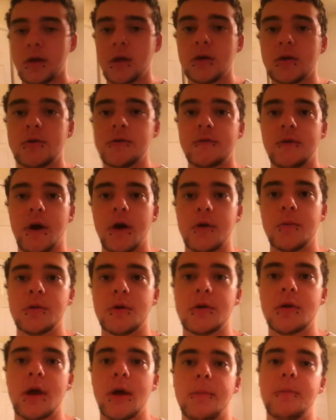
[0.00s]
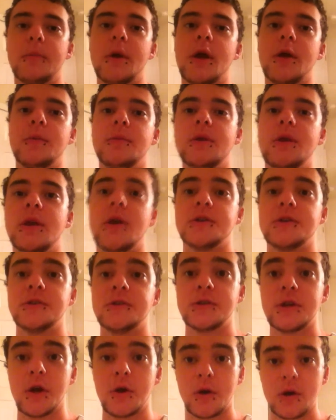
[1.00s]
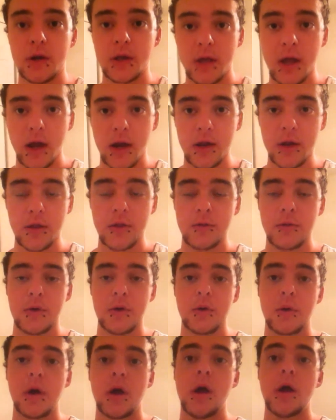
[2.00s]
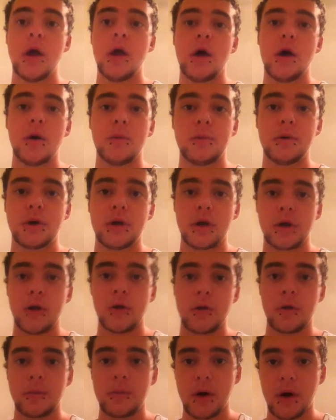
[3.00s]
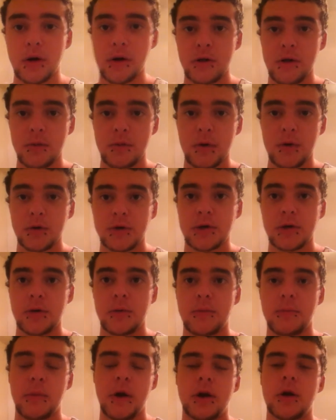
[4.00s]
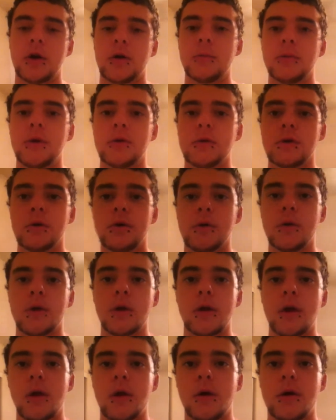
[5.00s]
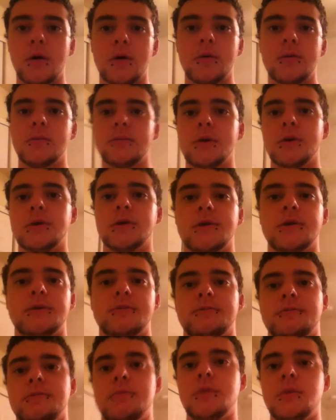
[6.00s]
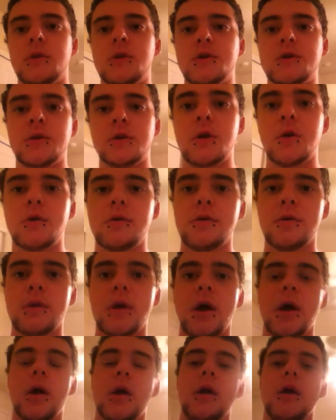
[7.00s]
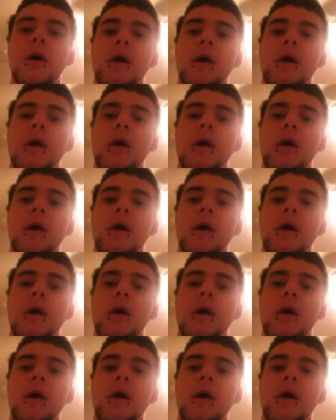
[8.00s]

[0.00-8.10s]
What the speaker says: each fiber that may be necessary to get it through a particular part of the motion might not be recruited at all, because it doesn't go through that